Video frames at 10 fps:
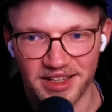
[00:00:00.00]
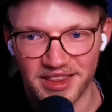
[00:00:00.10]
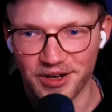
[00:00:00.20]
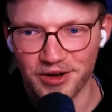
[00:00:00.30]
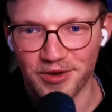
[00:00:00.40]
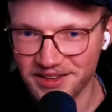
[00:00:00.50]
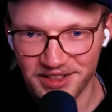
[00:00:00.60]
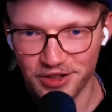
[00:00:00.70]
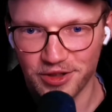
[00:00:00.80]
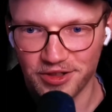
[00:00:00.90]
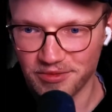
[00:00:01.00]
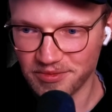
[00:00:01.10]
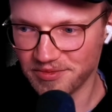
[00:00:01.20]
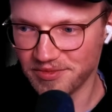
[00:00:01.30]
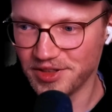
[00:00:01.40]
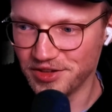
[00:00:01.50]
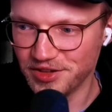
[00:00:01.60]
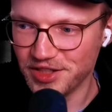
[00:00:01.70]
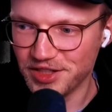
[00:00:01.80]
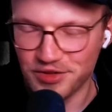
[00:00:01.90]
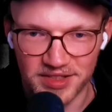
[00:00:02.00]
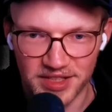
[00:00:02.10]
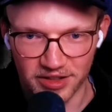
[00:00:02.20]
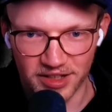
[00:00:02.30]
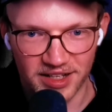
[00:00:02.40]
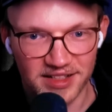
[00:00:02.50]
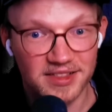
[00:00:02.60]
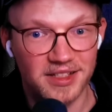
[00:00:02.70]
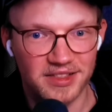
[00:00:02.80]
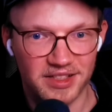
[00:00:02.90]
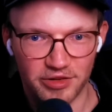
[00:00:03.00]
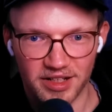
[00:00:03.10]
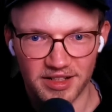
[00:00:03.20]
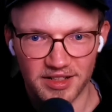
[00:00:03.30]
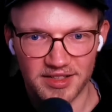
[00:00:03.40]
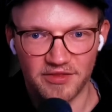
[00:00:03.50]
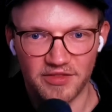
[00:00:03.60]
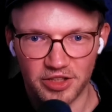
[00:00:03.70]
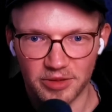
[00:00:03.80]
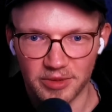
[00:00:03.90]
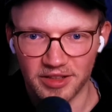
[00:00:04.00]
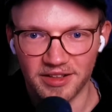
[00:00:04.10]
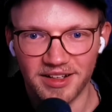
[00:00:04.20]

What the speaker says: And now you need to serialize, deserialize that variable.